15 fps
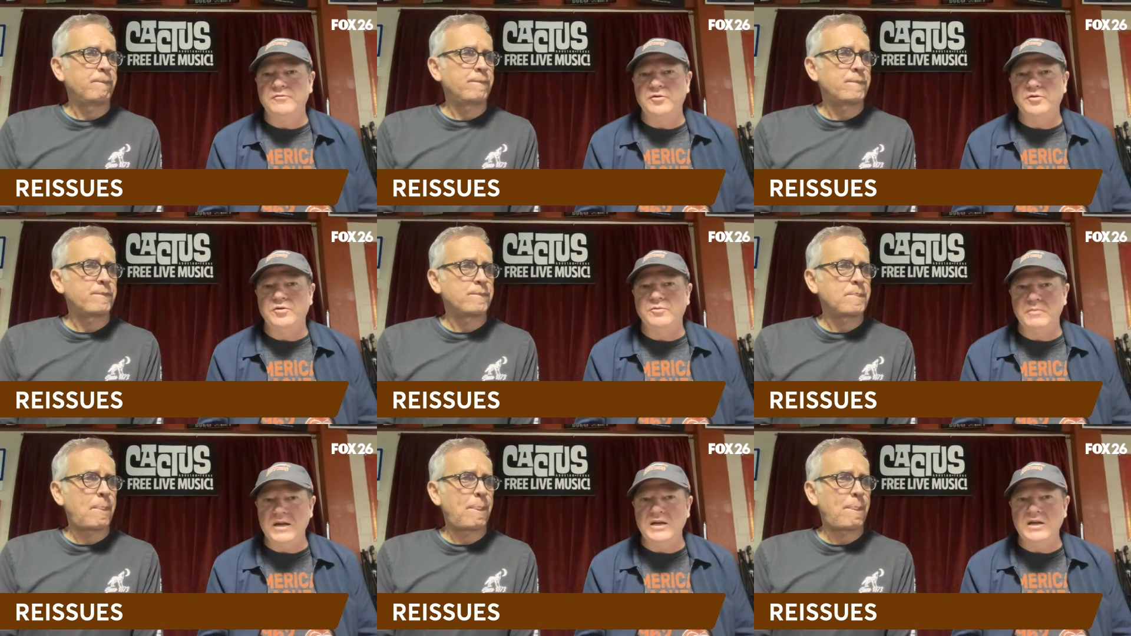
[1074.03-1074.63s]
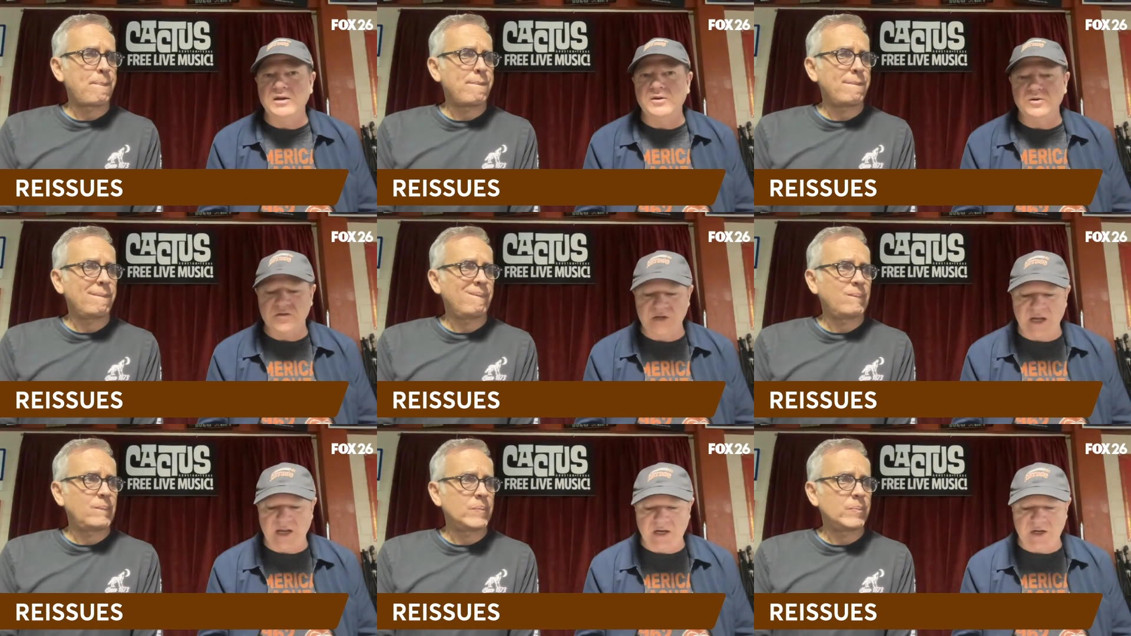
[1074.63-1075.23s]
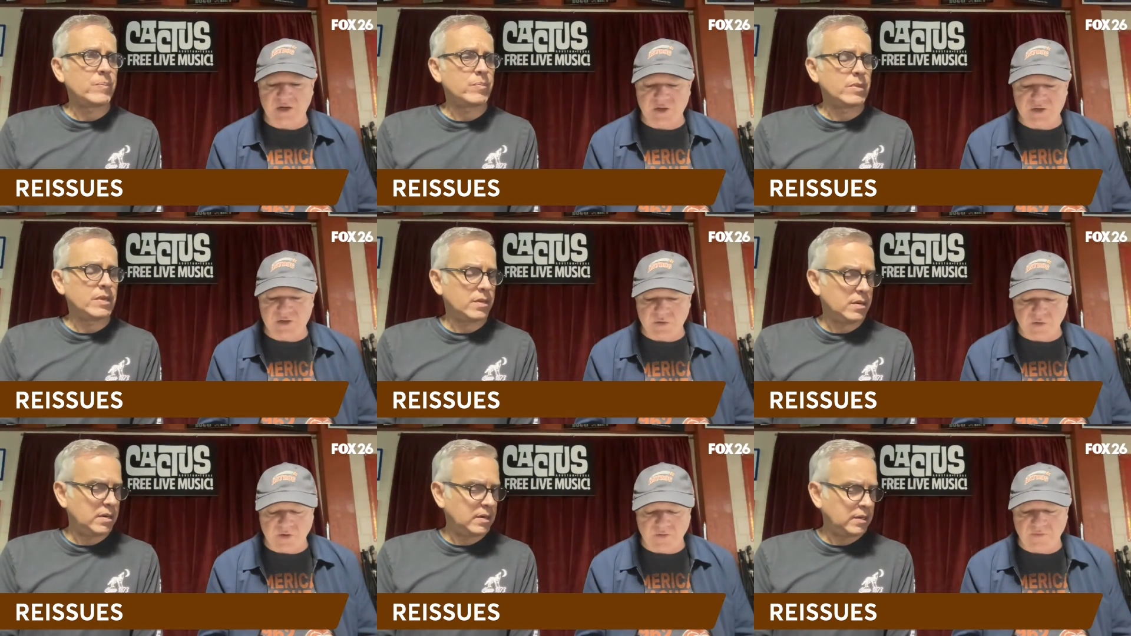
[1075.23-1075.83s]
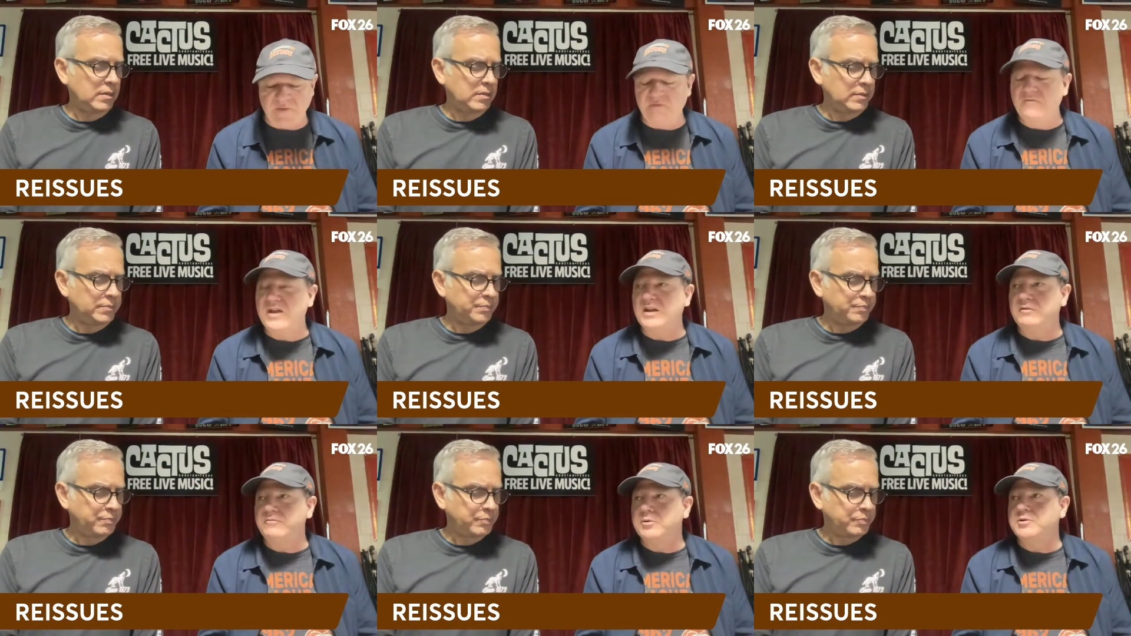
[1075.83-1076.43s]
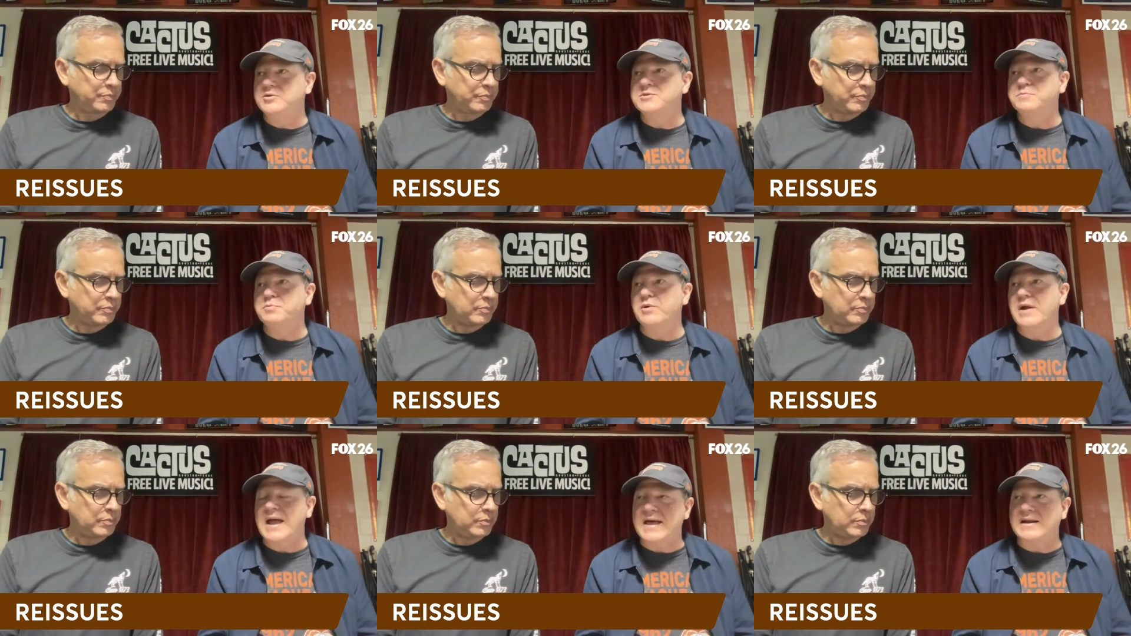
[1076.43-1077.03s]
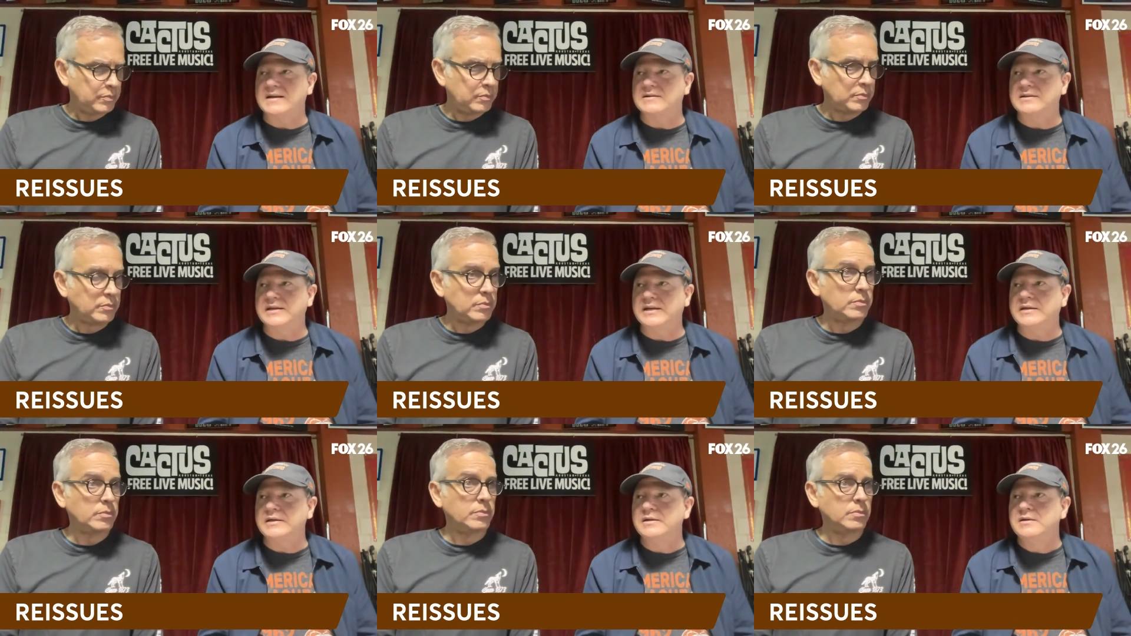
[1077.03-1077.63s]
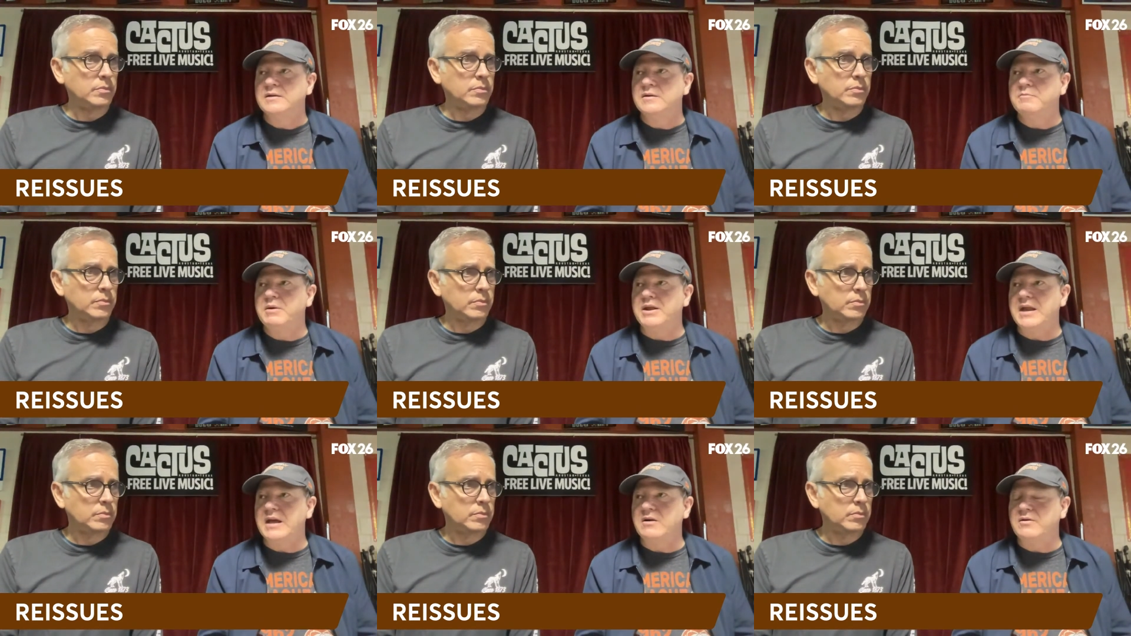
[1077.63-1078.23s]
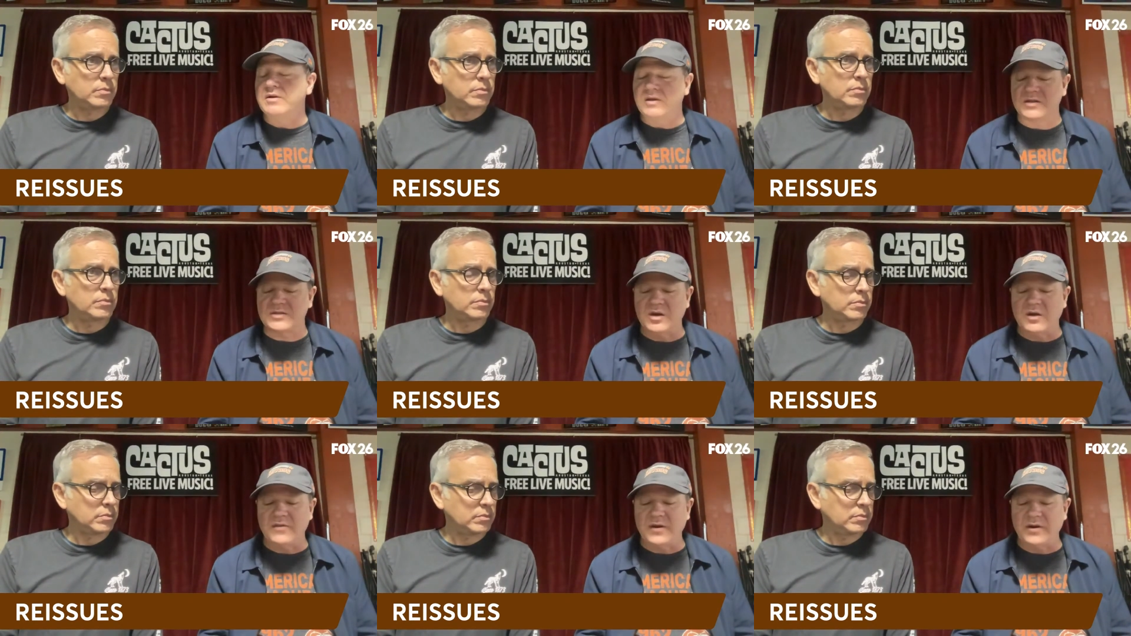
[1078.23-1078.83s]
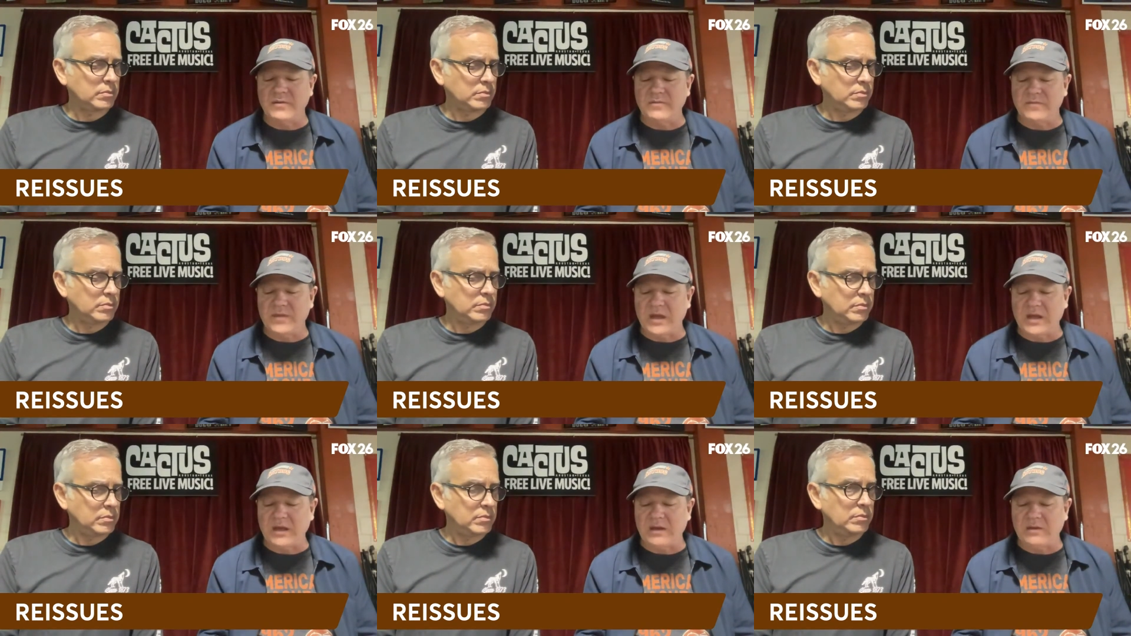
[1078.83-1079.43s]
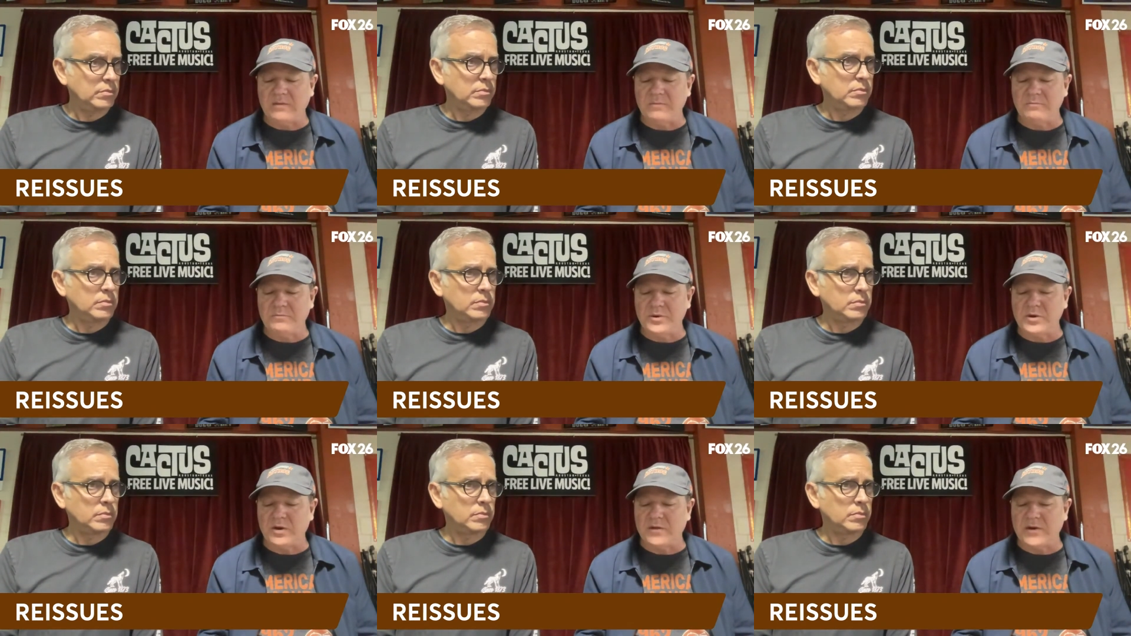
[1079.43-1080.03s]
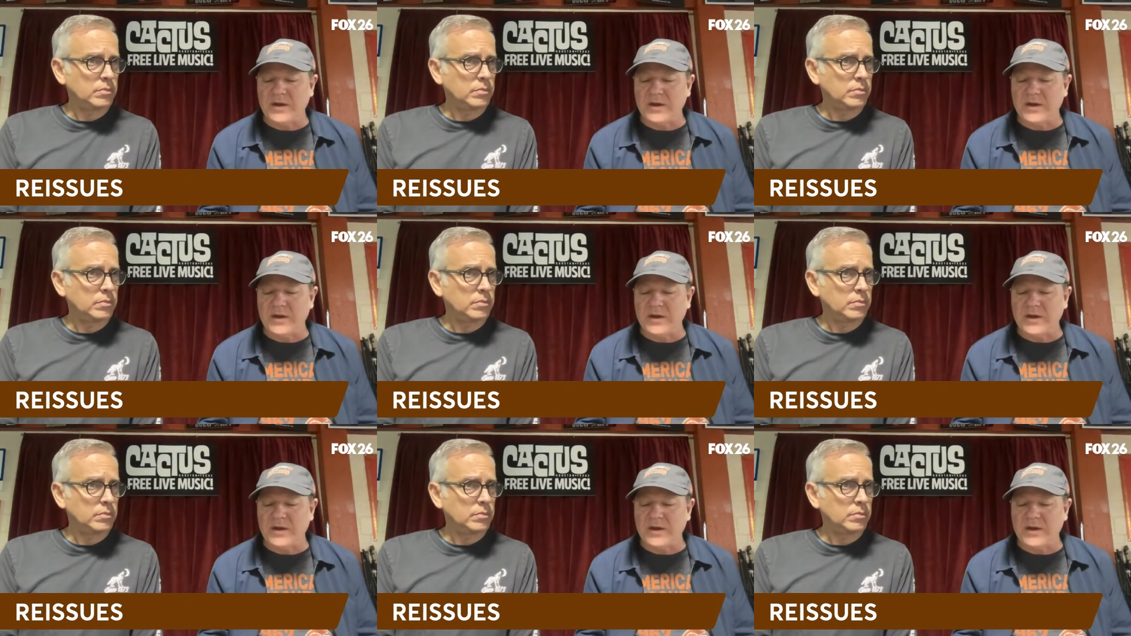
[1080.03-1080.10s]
Speaker 1: for many years, and it just or available sporadically, but now it's all there. They put all their